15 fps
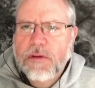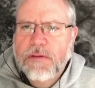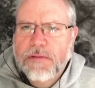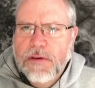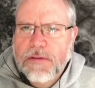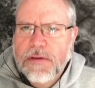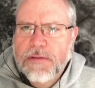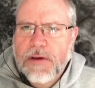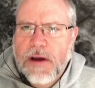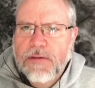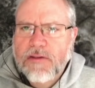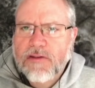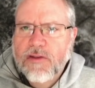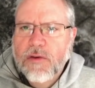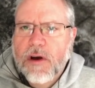with the 55
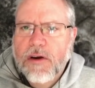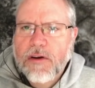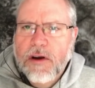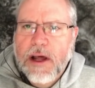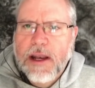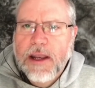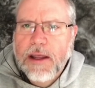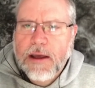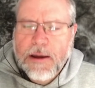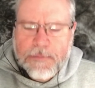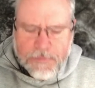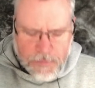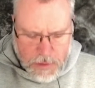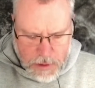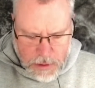to 200 on that.
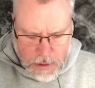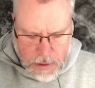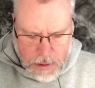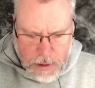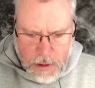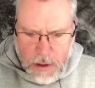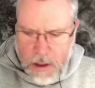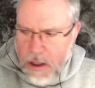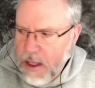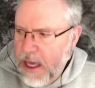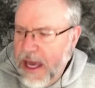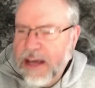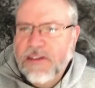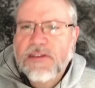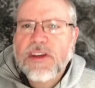
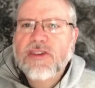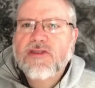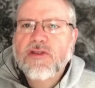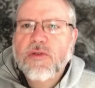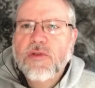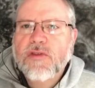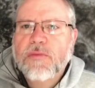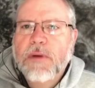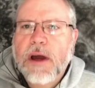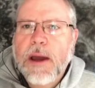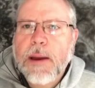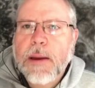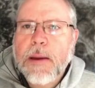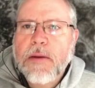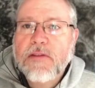XE2 is
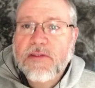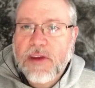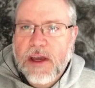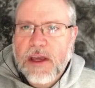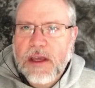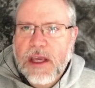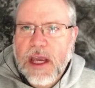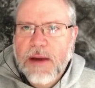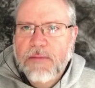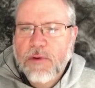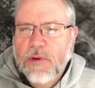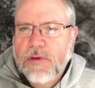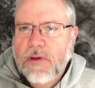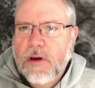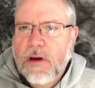my second
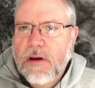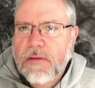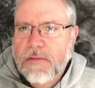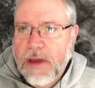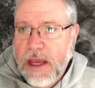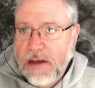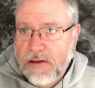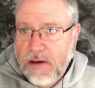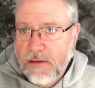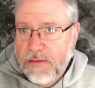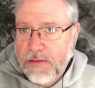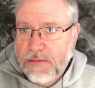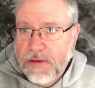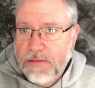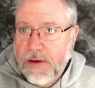camera with the 18 to
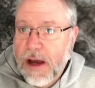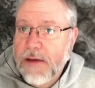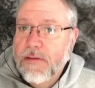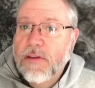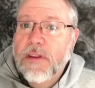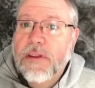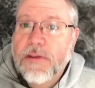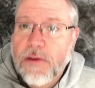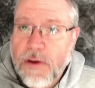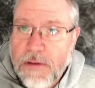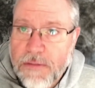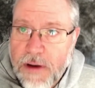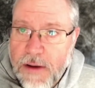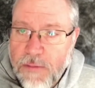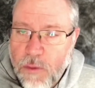55 or the
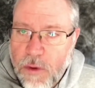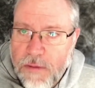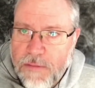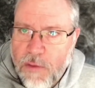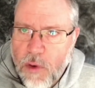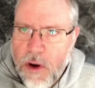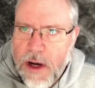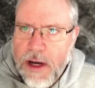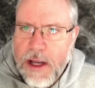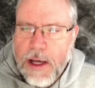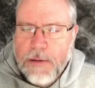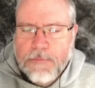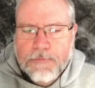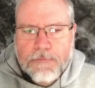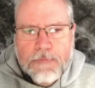35 to 1.4 on
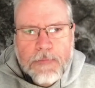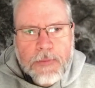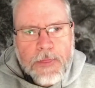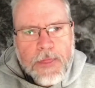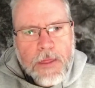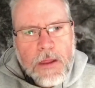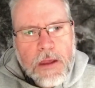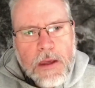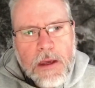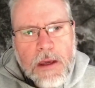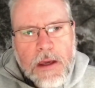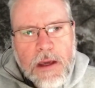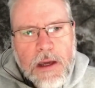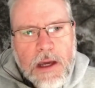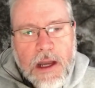that.
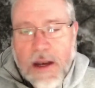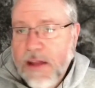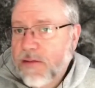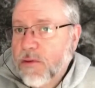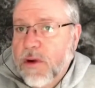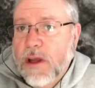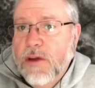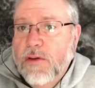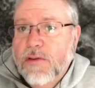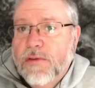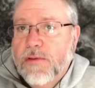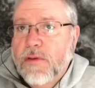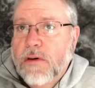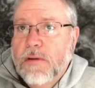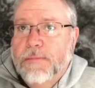And that's what I use
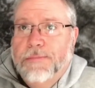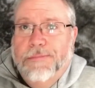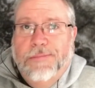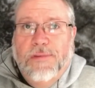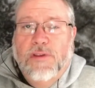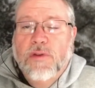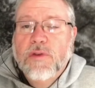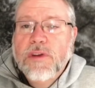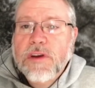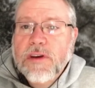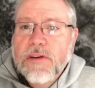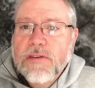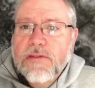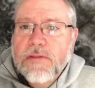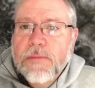for 2
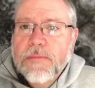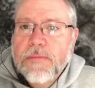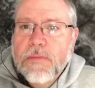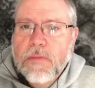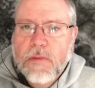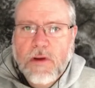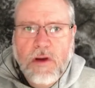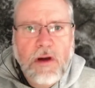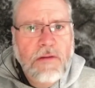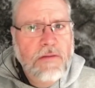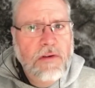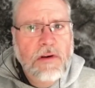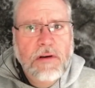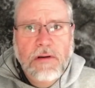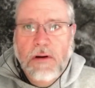years,
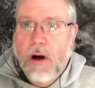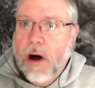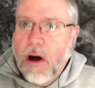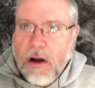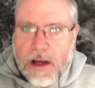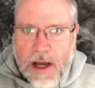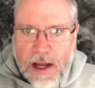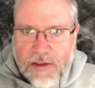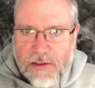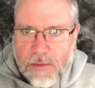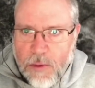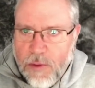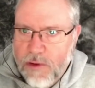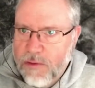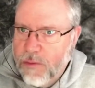covering all kinds of
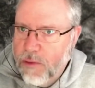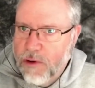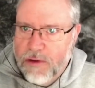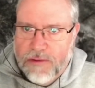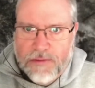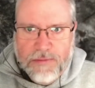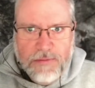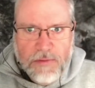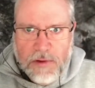motorsports